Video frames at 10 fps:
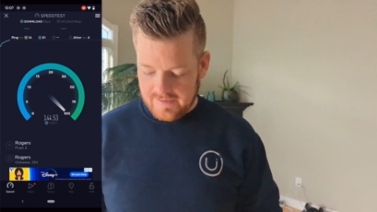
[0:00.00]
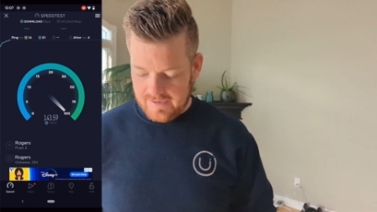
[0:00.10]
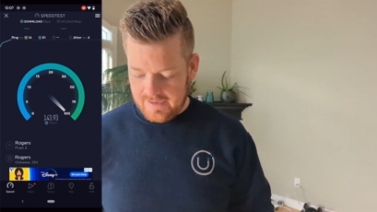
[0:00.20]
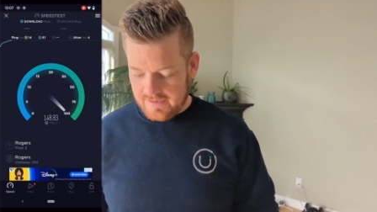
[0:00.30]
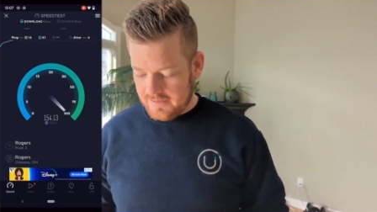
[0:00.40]

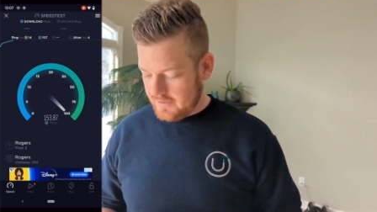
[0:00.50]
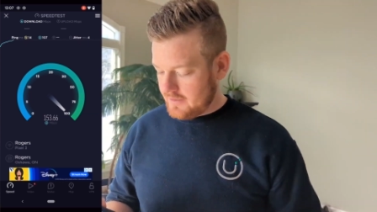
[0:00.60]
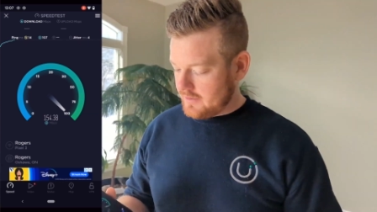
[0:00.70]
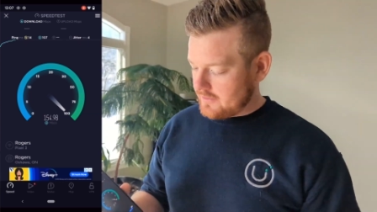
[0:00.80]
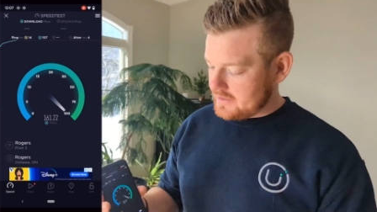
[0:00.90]
and you
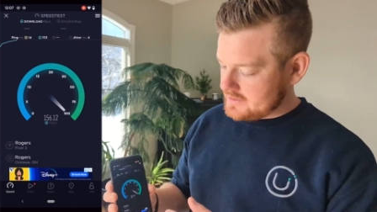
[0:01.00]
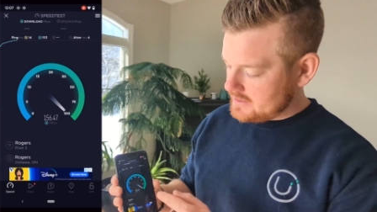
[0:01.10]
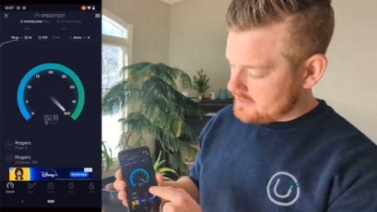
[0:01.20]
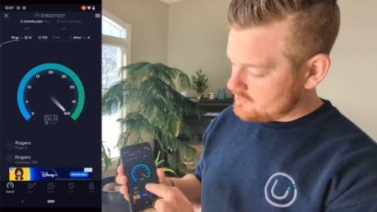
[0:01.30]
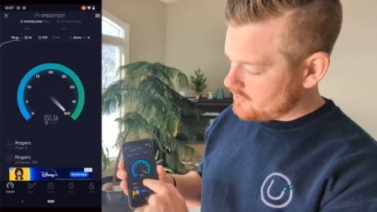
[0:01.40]
can already
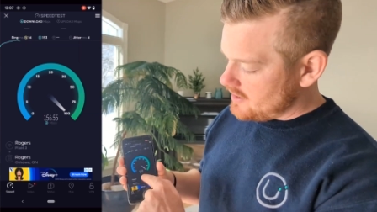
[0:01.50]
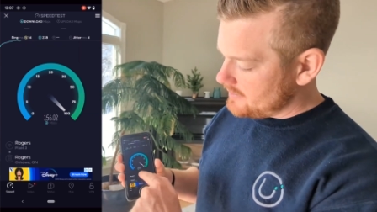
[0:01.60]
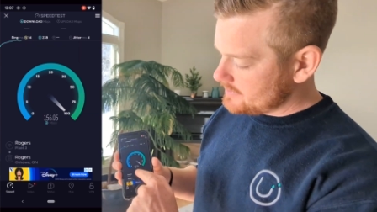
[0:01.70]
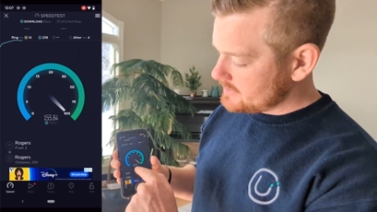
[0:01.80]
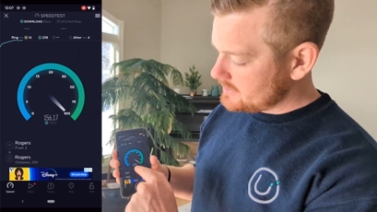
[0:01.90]
see the
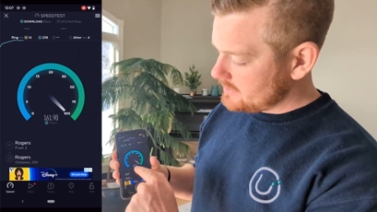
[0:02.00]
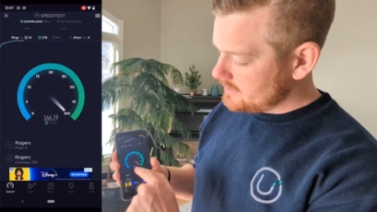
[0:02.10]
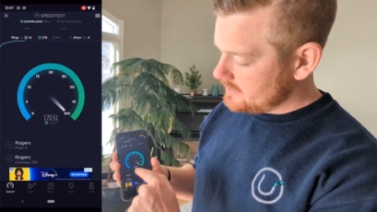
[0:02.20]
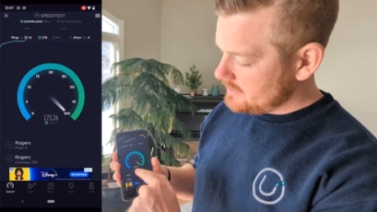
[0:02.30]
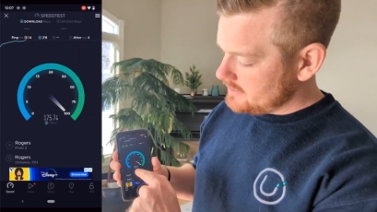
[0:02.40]
drops
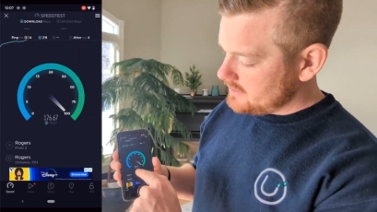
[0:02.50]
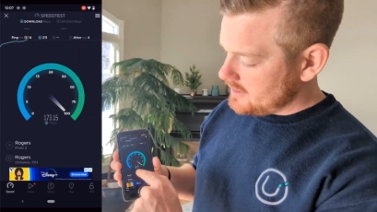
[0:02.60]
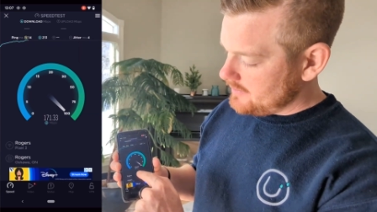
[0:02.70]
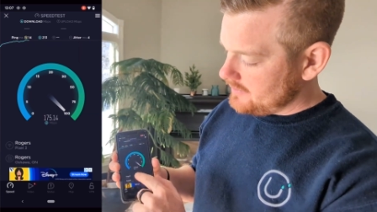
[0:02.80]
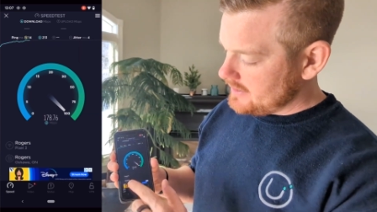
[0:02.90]

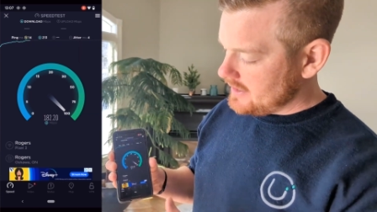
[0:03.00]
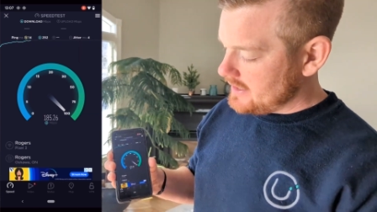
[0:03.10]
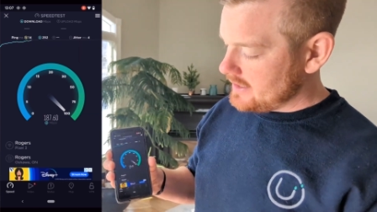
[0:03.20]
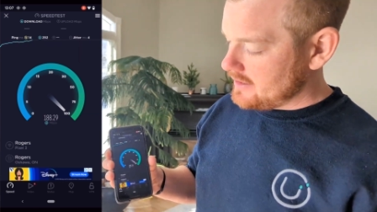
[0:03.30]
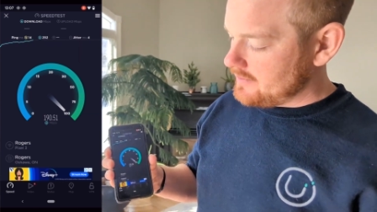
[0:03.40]
I'm only
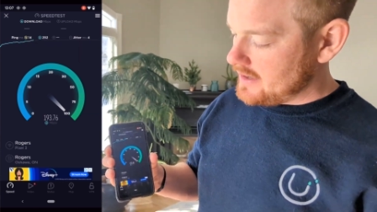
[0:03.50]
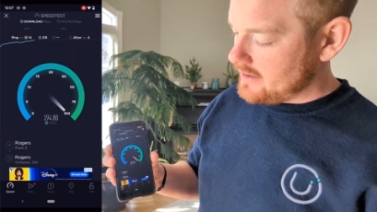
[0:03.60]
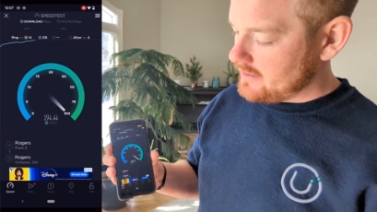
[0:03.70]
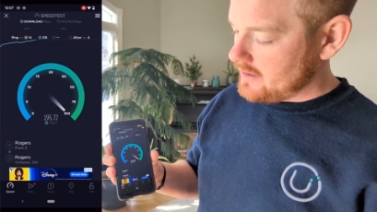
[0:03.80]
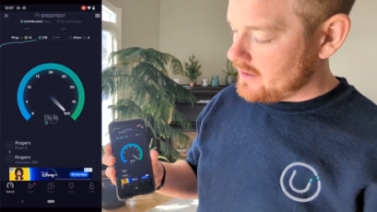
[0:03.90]
getting
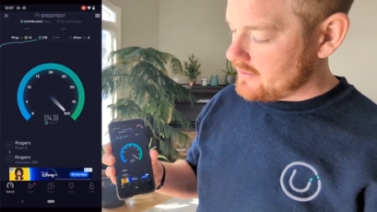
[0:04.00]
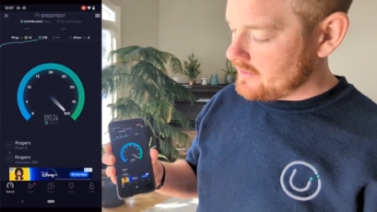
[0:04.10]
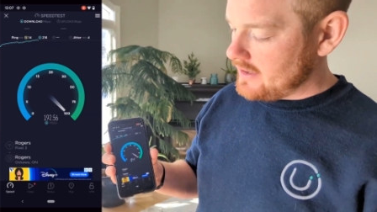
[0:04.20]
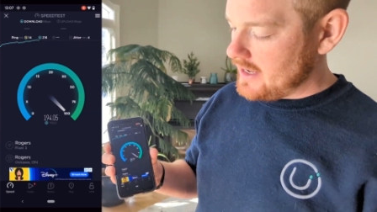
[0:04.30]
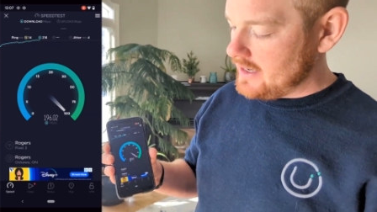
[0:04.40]
about
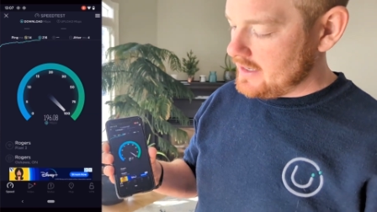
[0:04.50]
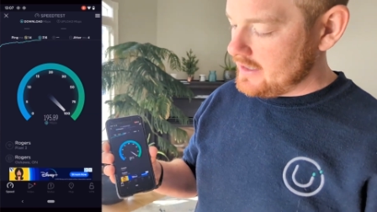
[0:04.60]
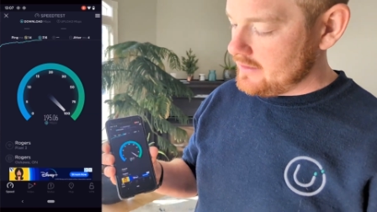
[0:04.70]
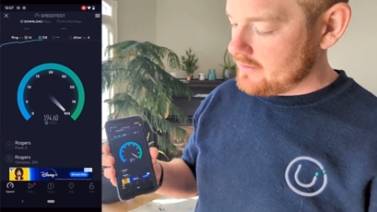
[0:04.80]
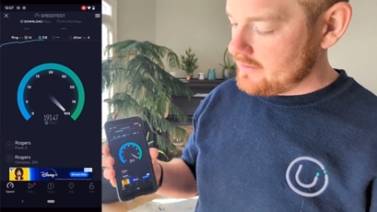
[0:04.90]

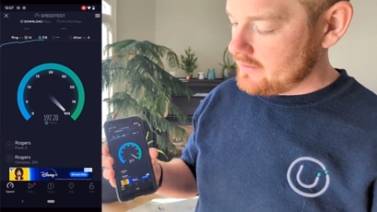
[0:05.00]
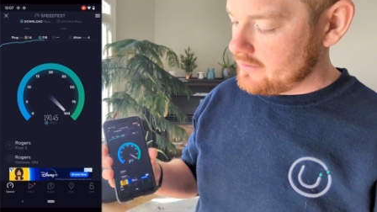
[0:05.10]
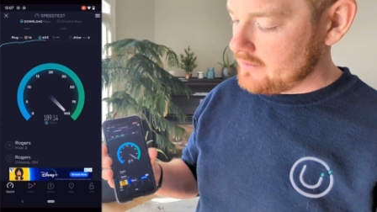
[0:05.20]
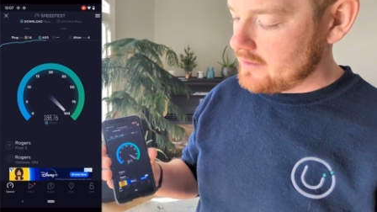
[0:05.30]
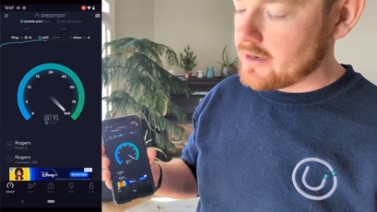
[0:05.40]
180
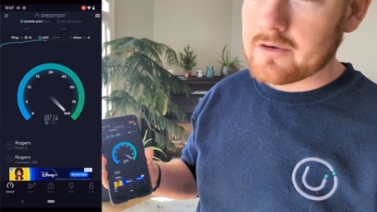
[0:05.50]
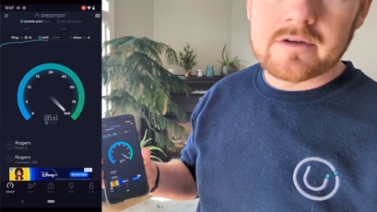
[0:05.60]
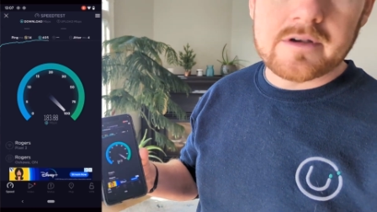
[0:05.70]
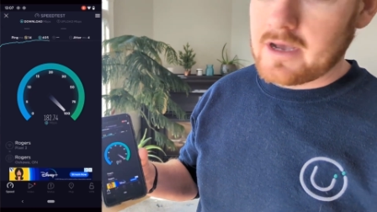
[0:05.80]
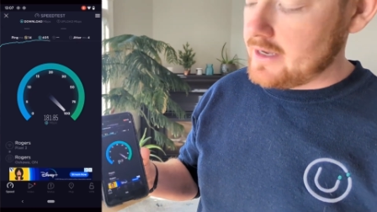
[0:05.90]

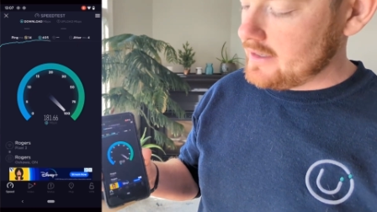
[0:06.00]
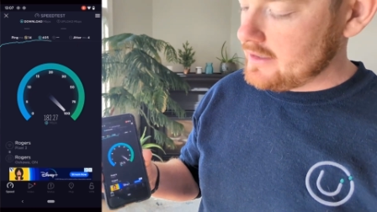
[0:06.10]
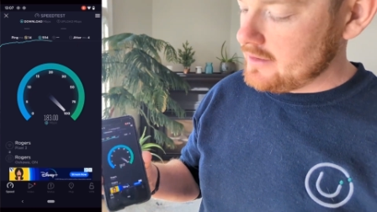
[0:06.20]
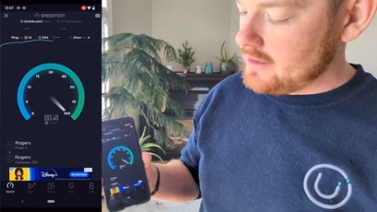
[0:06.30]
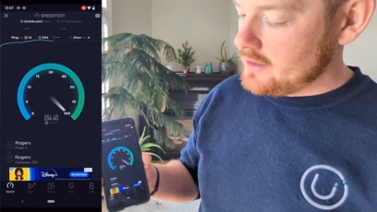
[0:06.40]

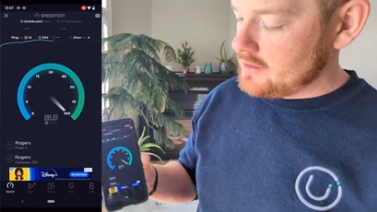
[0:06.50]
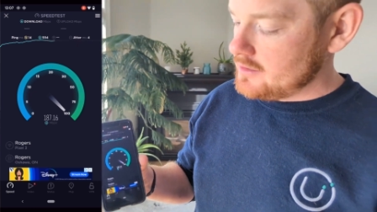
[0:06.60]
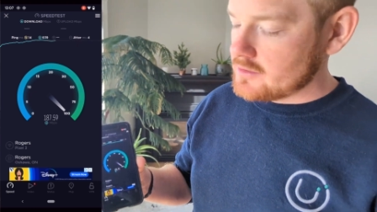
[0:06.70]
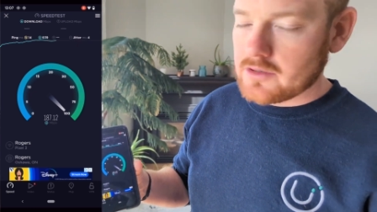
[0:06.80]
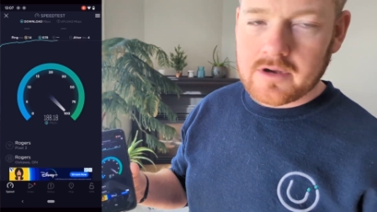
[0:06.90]
190
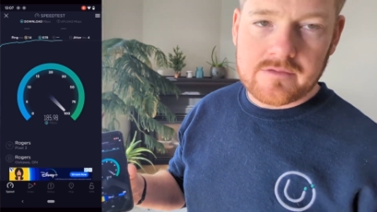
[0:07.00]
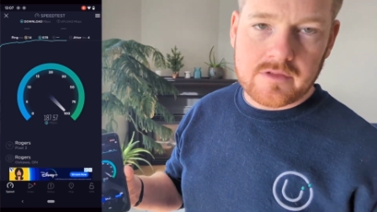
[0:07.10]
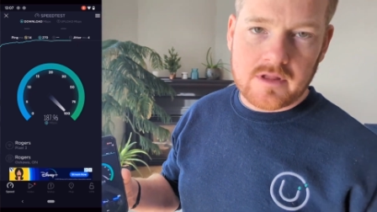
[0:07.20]
so I've